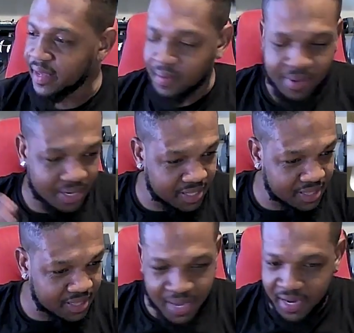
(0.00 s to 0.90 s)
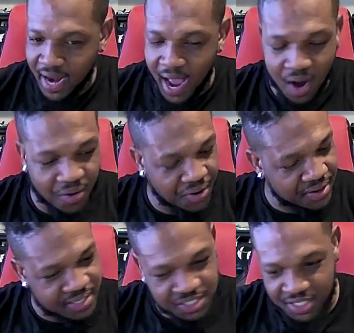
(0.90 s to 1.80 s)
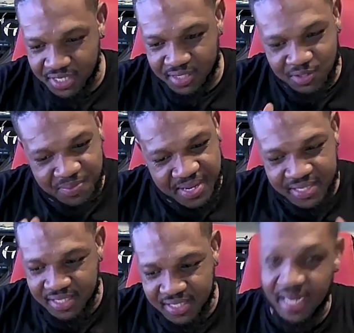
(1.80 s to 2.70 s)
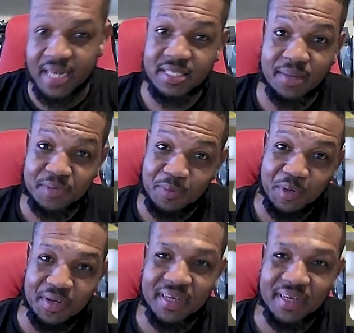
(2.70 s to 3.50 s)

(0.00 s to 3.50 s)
Anything beyond an hour, it's just, to me, it's just not acceptable.